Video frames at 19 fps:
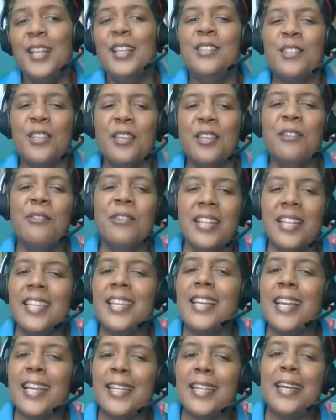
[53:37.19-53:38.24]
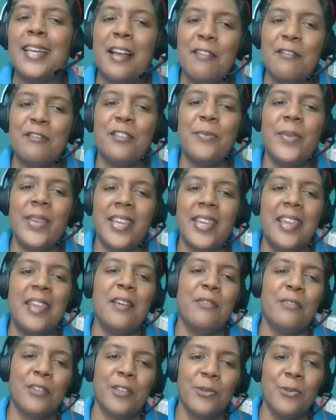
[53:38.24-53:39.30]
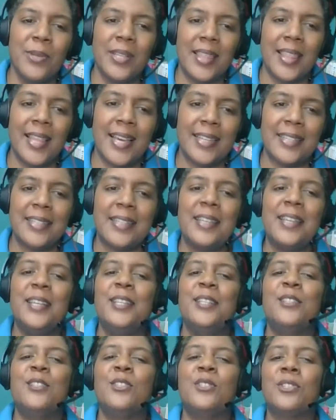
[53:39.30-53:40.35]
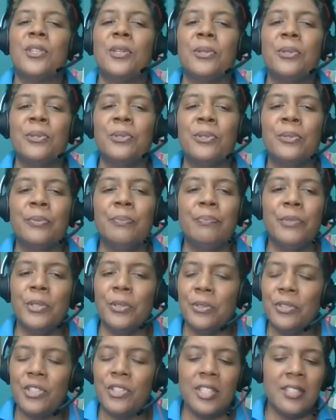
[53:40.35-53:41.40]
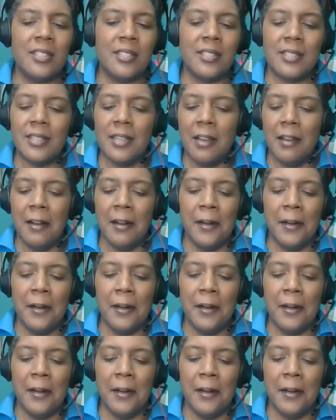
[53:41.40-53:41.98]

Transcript: So you really kind of have to be careful with that. So don't just